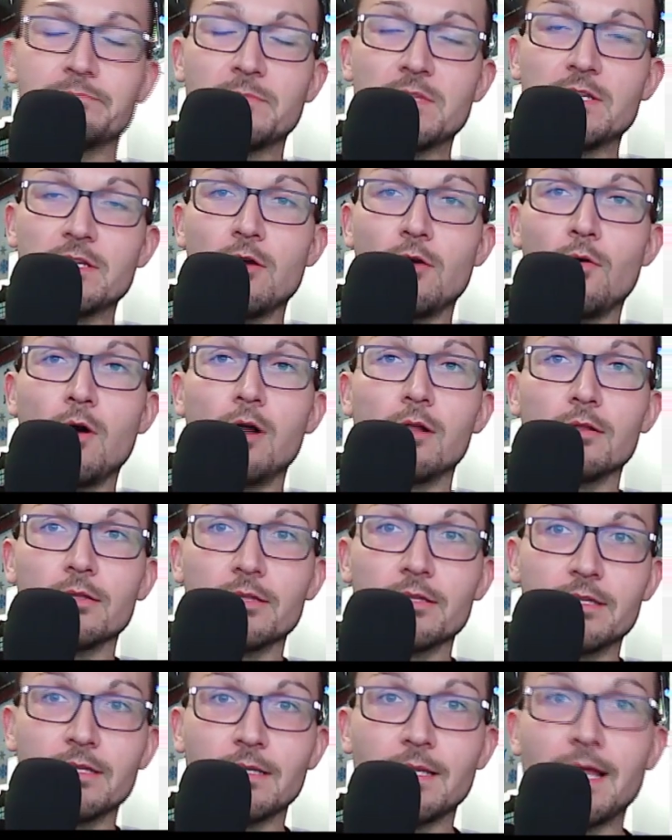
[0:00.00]
You know, all
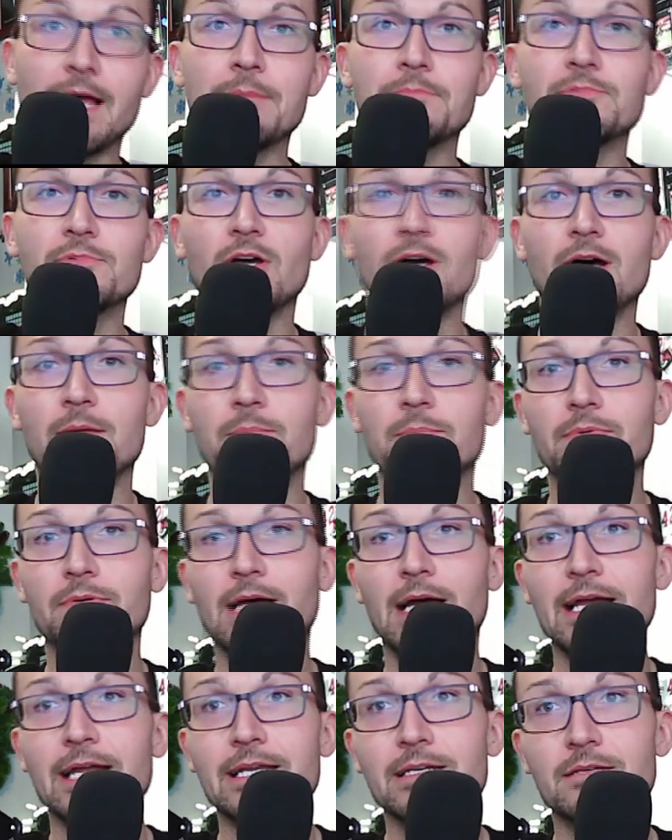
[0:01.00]
of the laptop
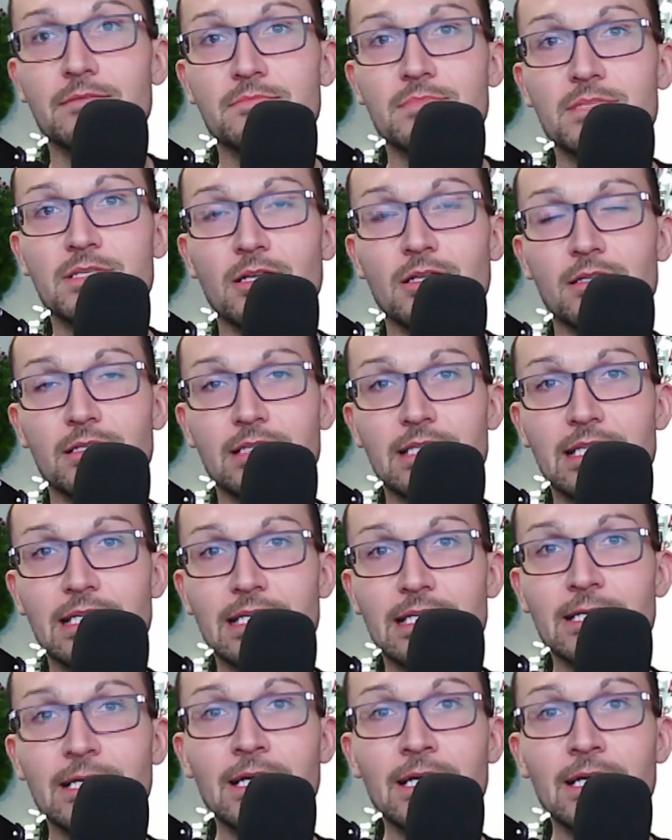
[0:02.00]
items, all of the